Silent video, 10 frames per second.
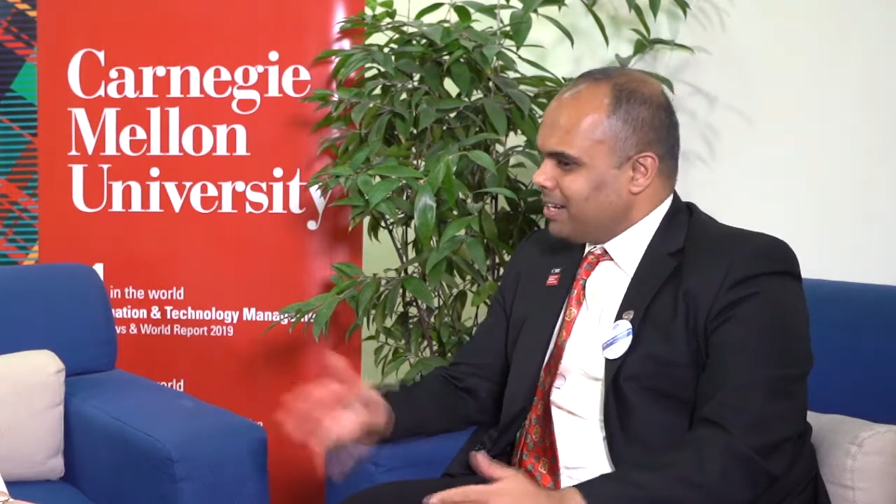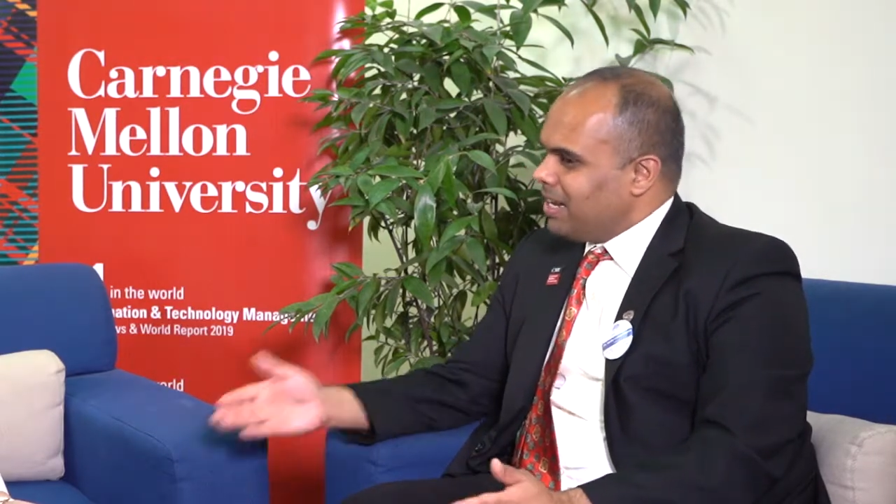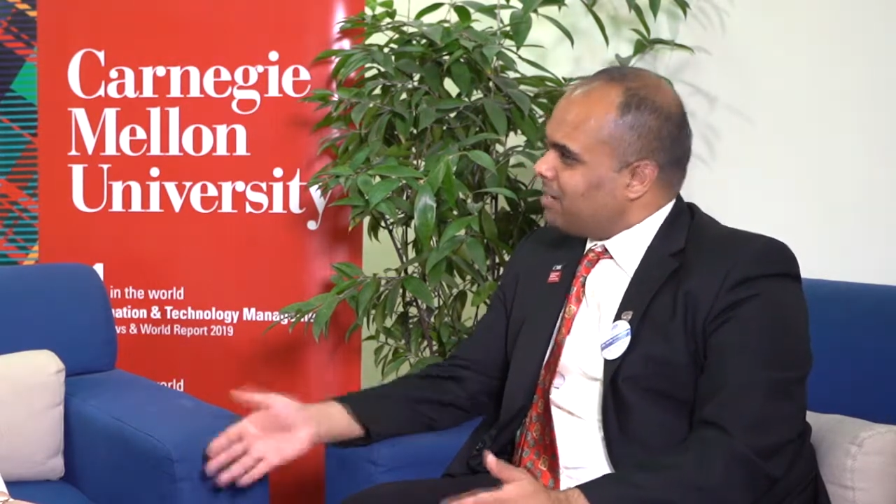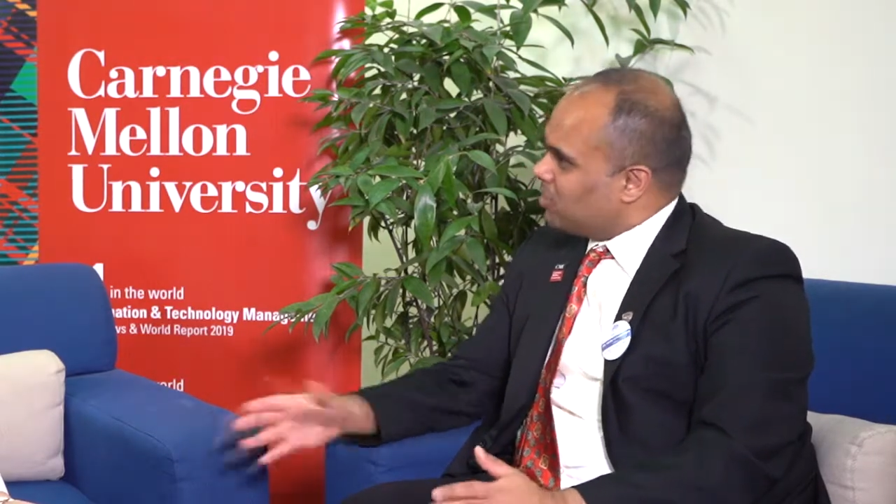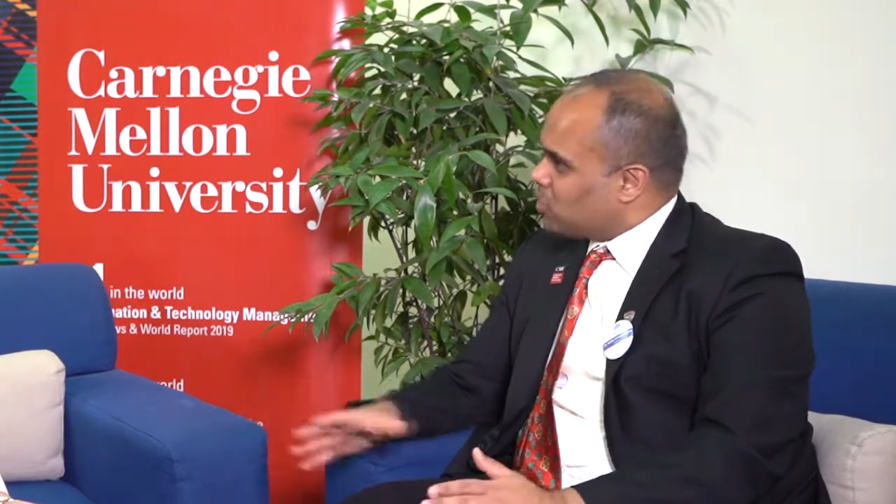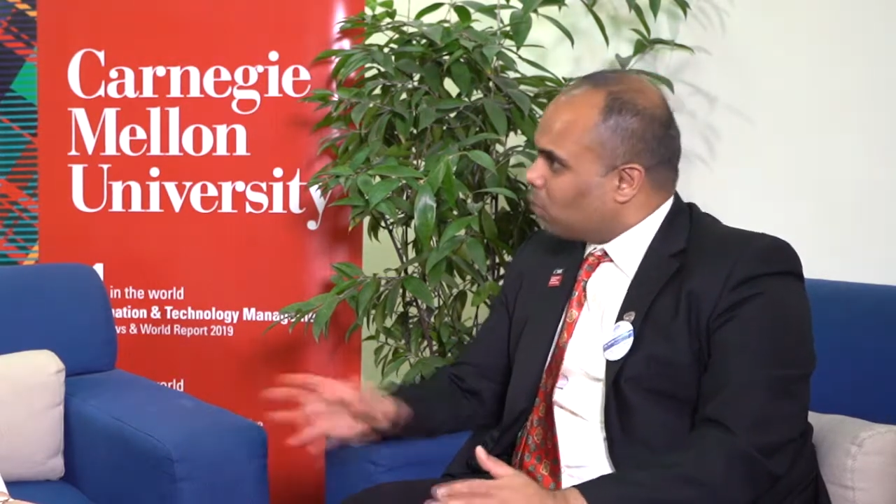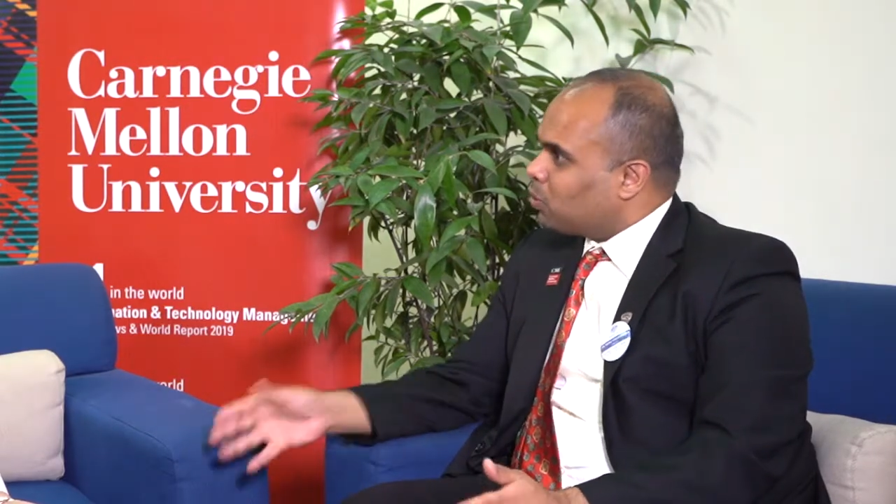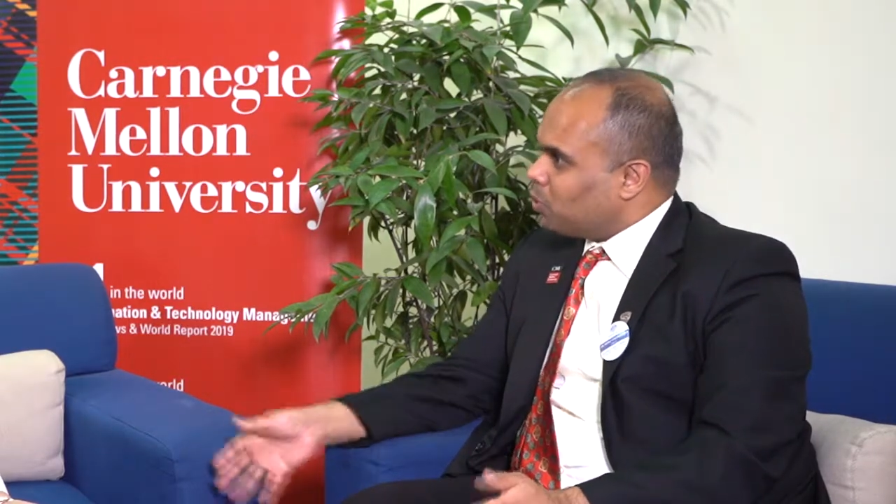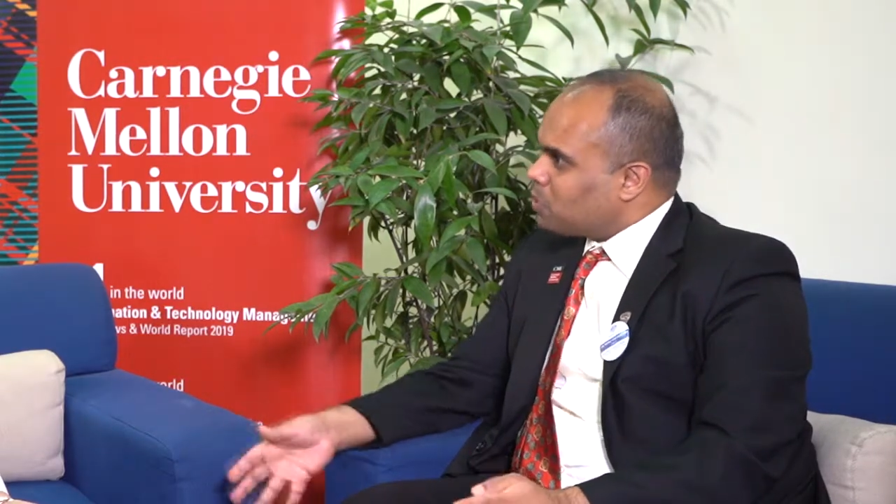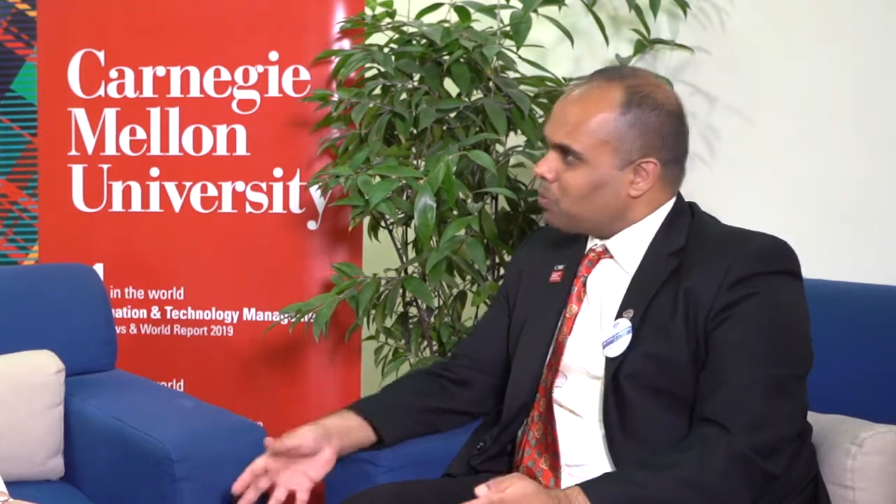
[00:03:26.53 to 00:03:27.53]
Analytics
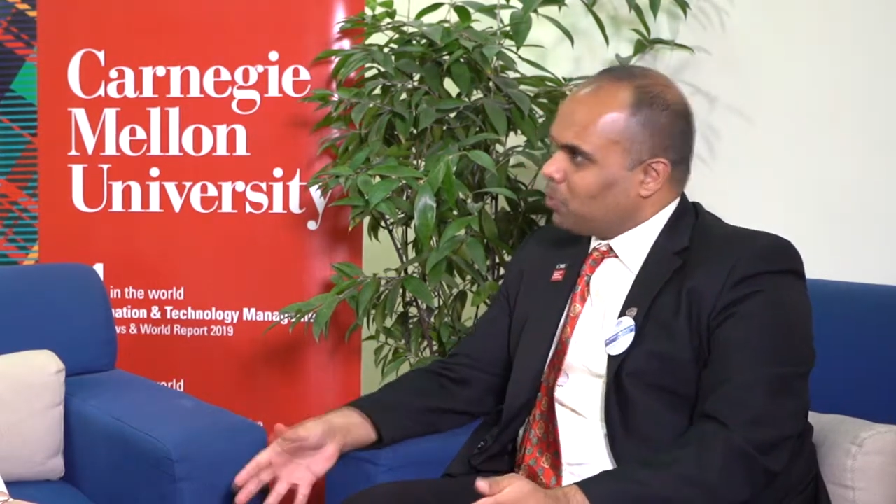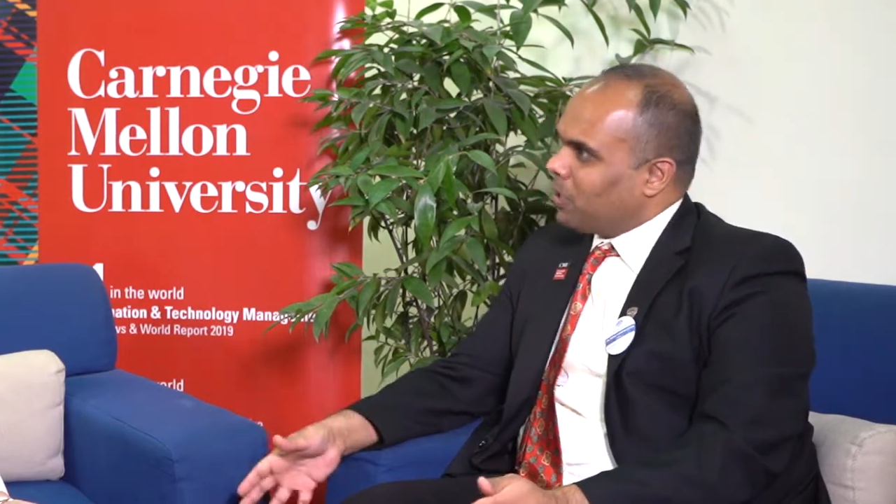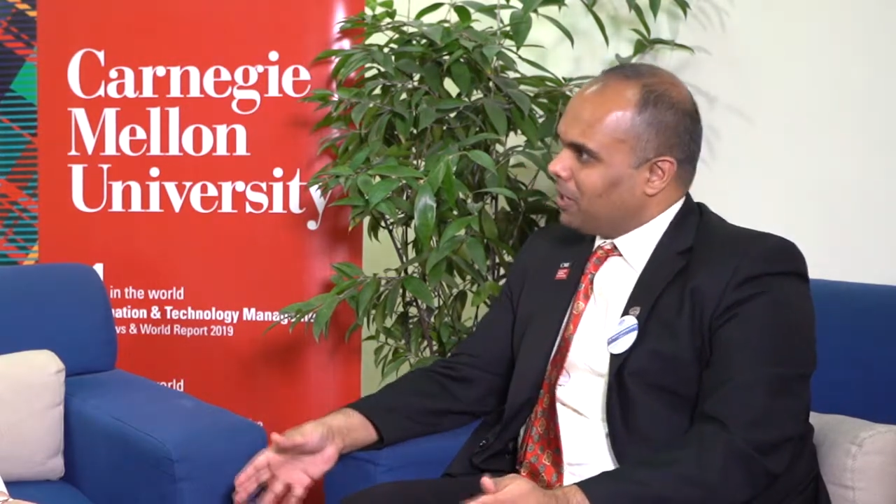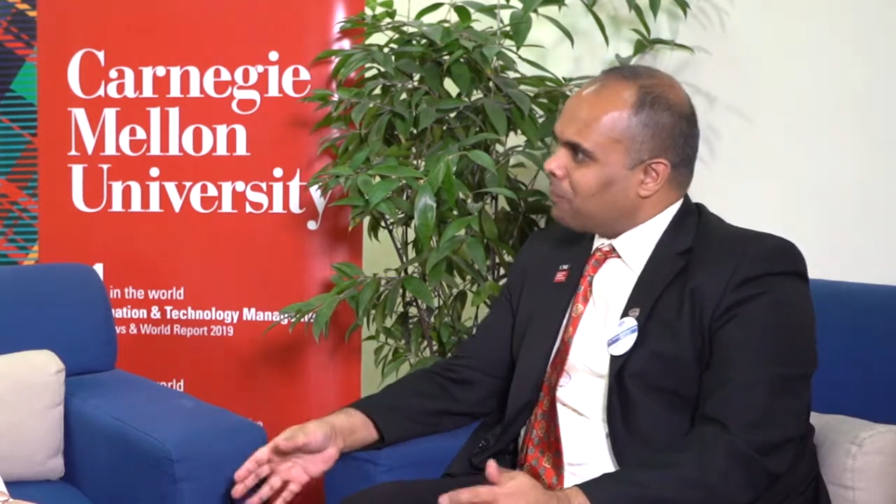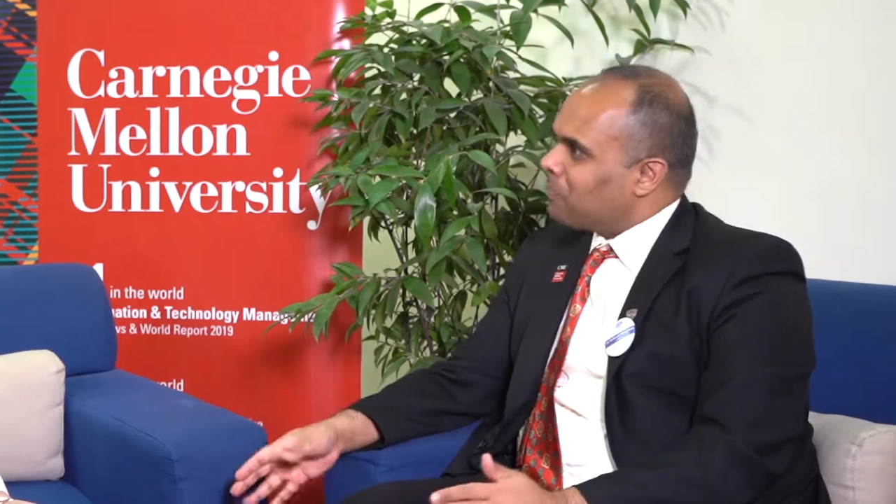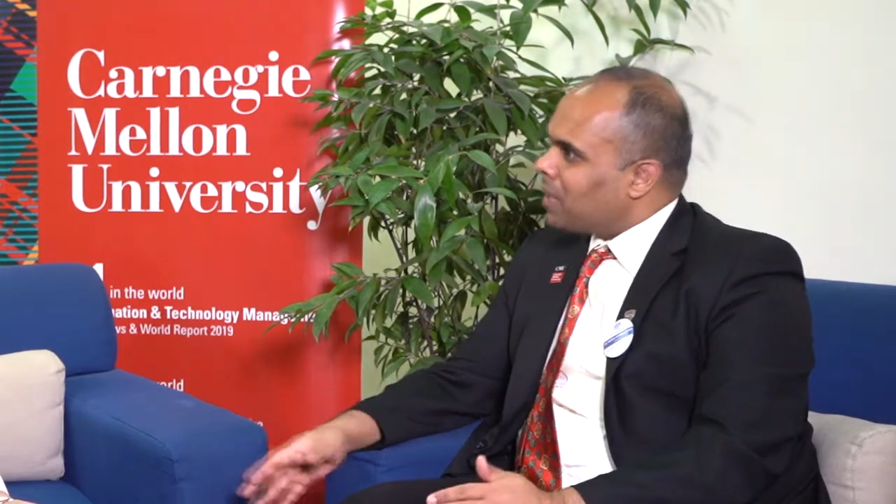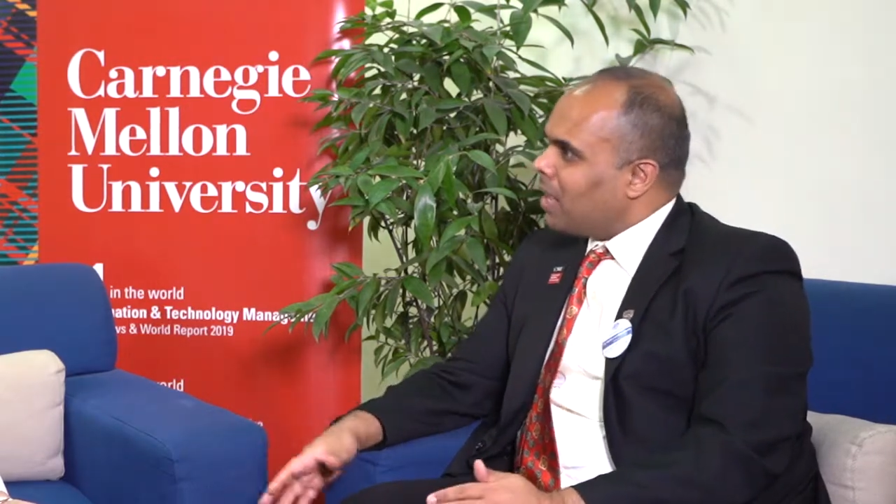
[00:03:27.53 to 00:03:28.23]
short course program.